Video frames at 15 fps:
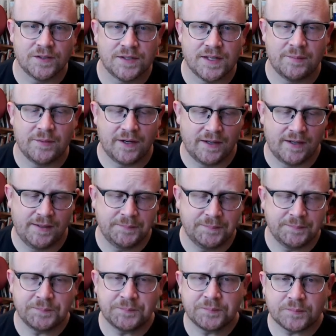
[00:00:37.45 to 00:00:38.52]
Seminary
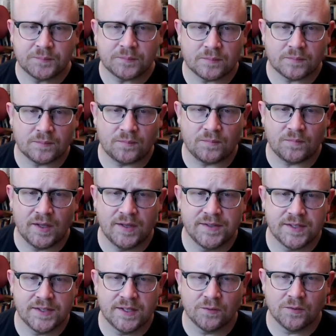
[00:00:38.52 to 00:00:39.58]
is
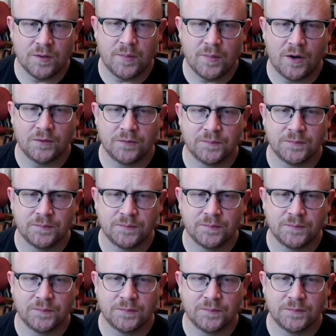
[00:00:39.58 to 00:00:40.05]
still remote.